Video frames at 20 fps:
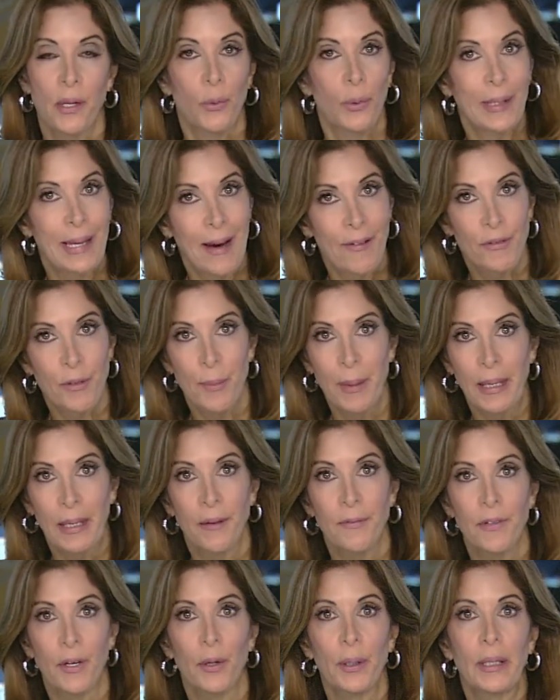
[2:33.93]
And we have to
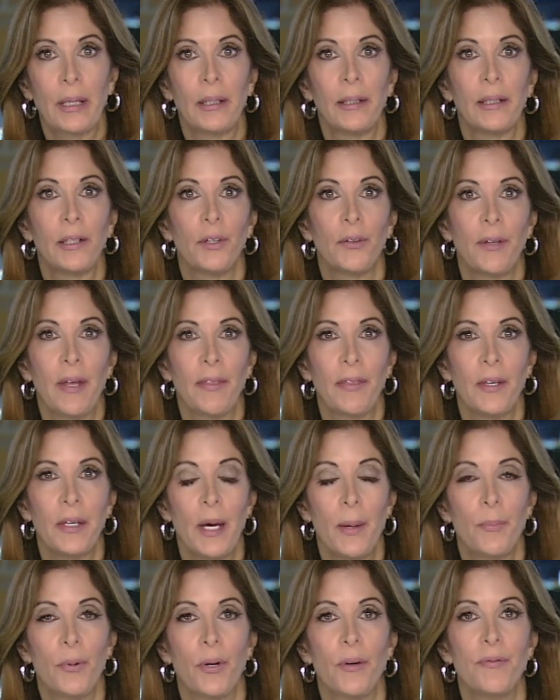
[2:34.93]
make it very clear that the
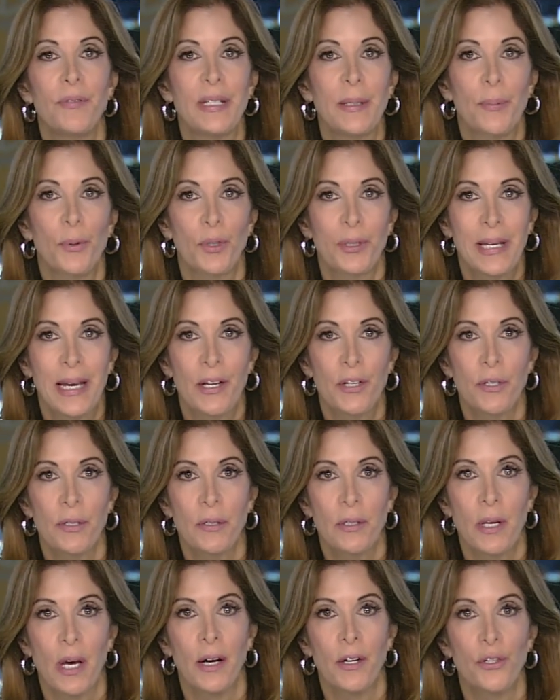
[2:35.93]
number of
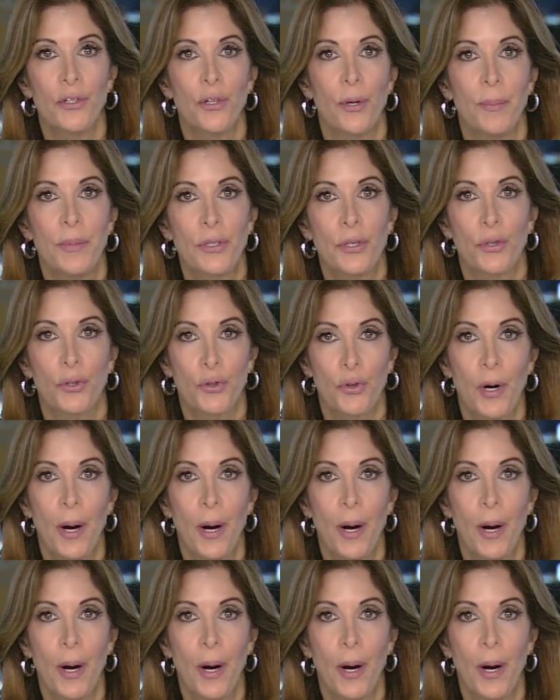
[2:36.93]
deportations under Mr.